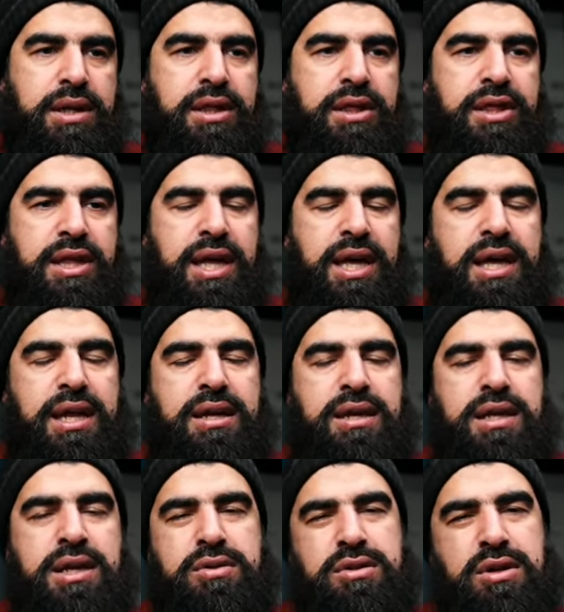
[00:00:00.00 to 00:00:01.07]
then
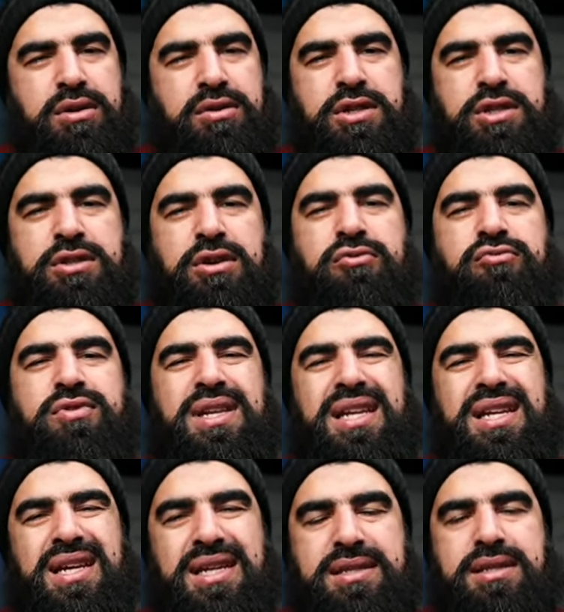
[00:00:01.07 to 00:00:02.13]
it's not it's not really
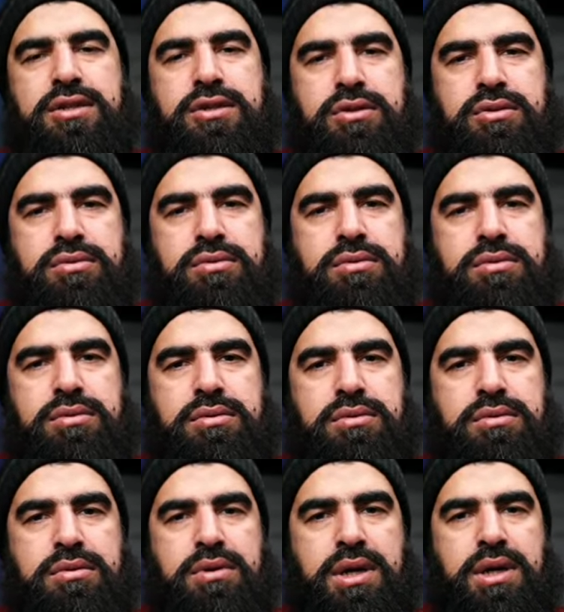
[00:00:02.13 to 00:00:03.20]
a nice thing to do,
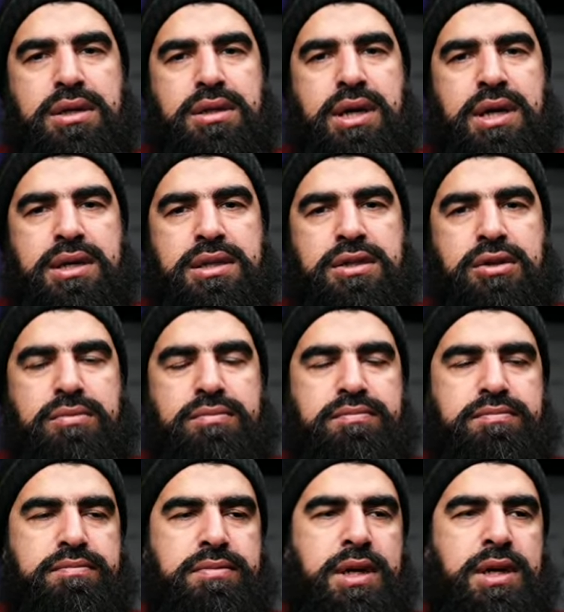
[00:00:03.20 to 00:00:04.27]
right? And you know,
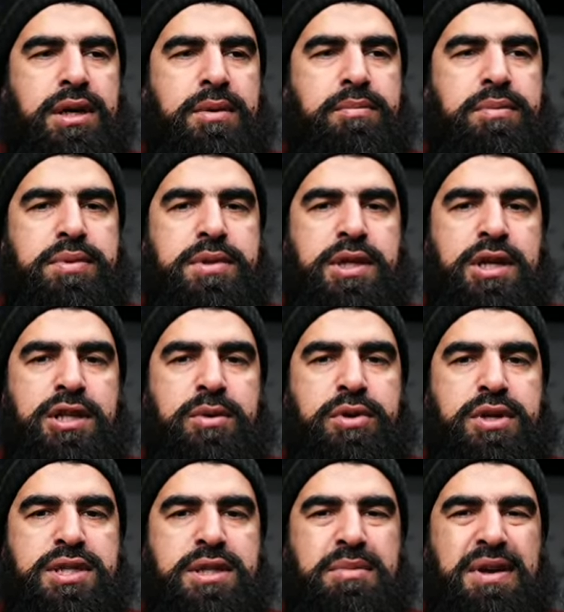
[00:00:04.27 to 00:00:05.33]
the other
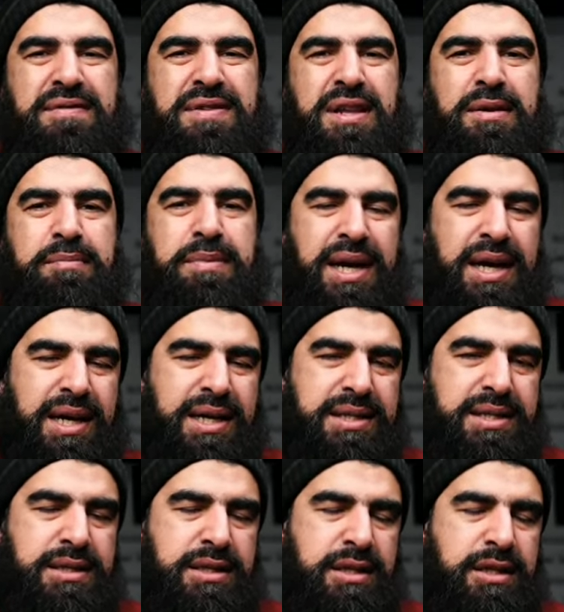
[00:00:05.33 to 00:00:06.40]
person might feel
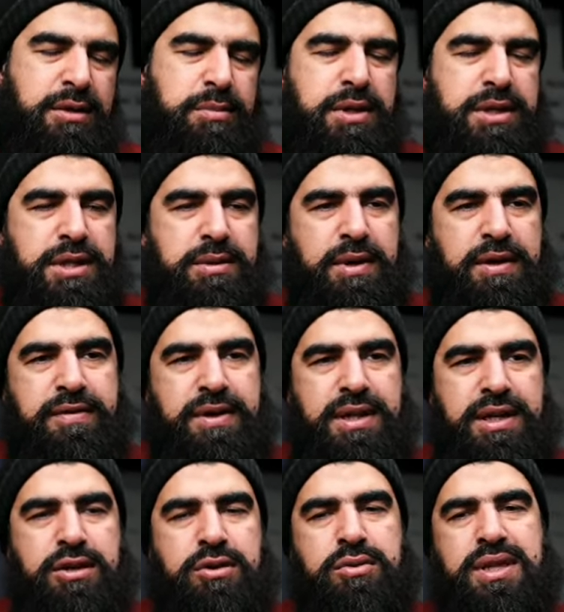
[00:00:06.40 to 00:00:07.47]
bad. The other person might feel
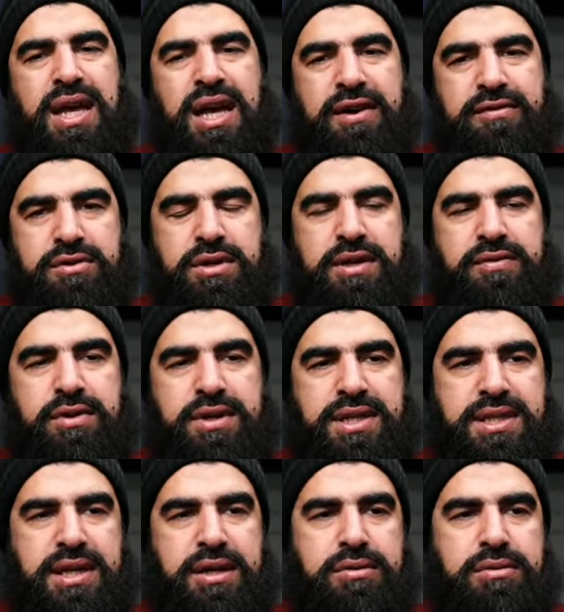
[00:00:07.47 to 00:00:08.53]
like you know they have to give you a
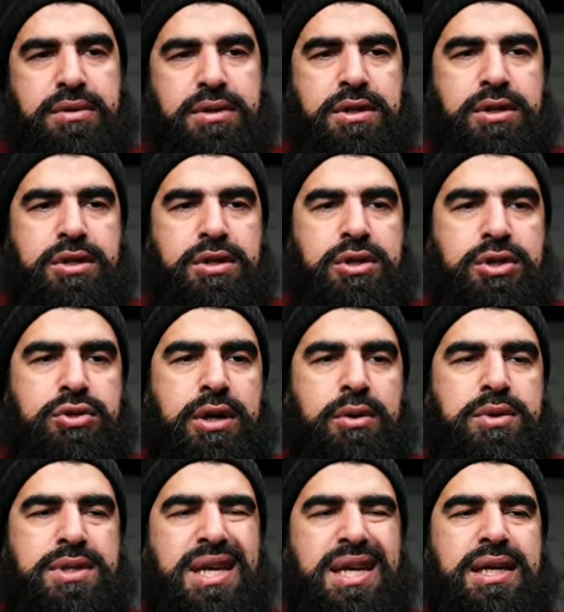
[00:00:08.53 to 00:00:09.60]
discount. So I
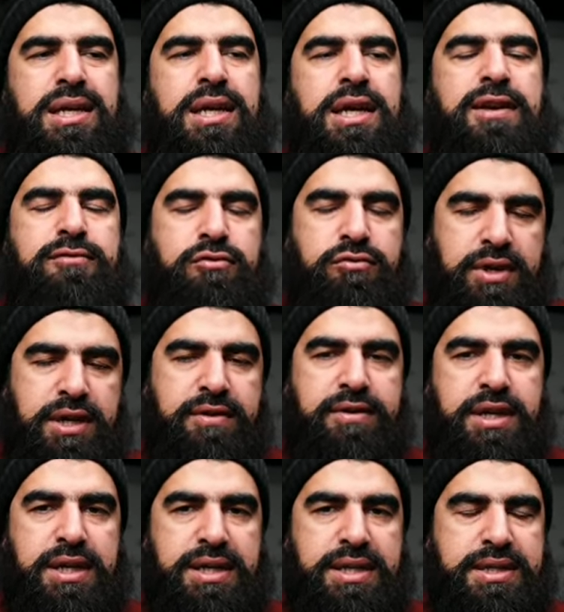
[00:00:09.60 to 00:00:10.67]
would say if you really
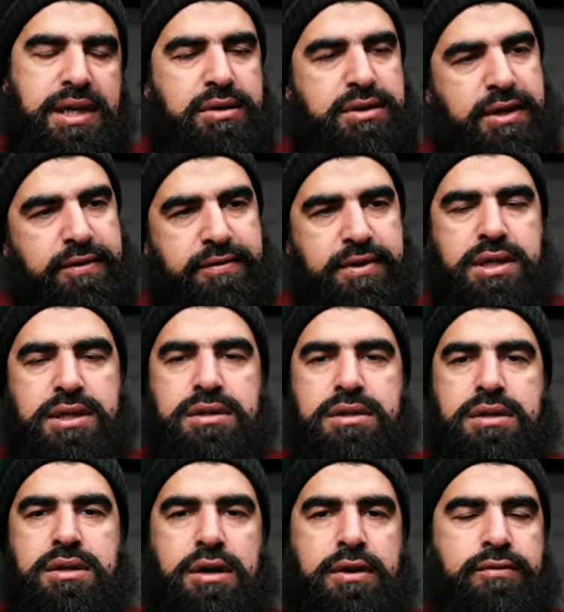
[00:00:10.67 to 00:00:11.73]
need a discount, definitely,
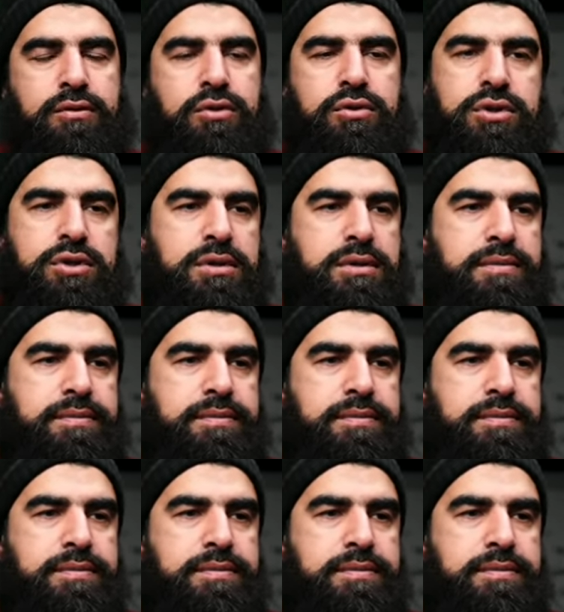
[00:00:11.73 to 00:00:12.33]
of course.